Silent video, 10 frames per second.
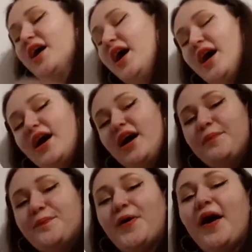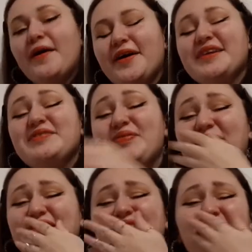
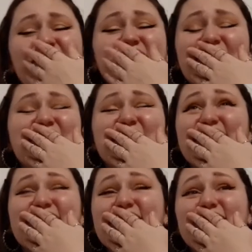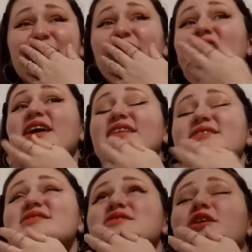So,
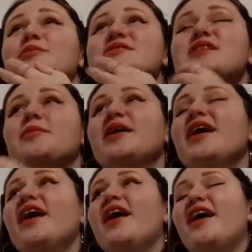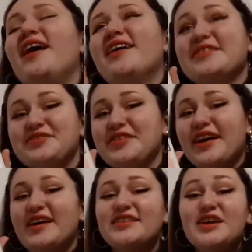this is so messed up.
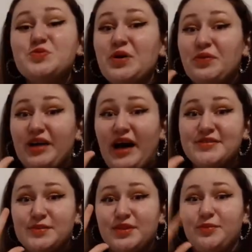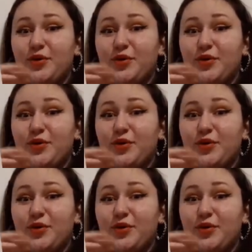Next week we'll have something